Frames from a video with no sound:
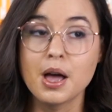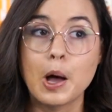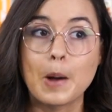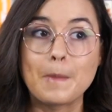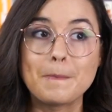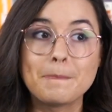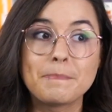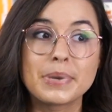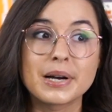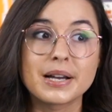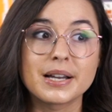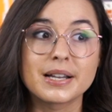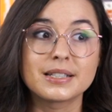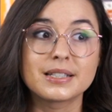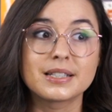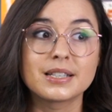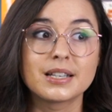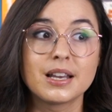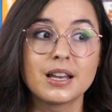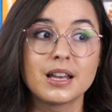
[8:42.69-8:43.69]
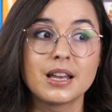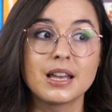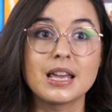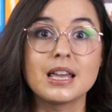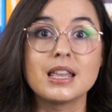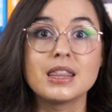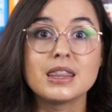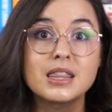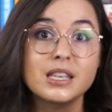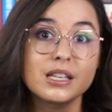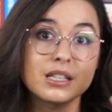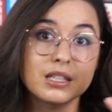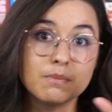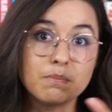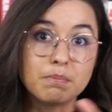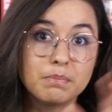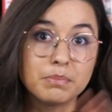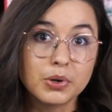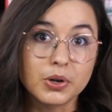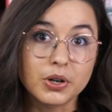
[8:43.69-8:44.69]
but in this
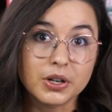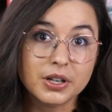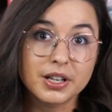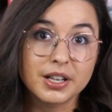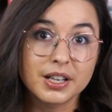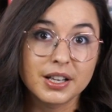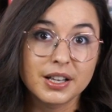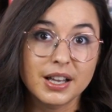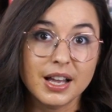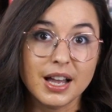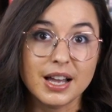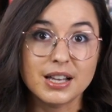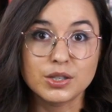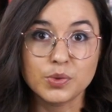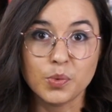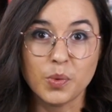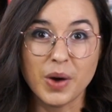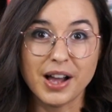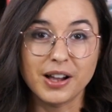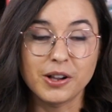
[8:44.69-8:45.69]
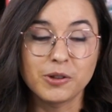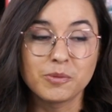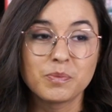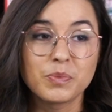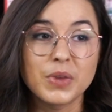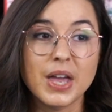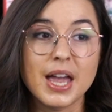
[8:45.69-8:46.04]
book as well.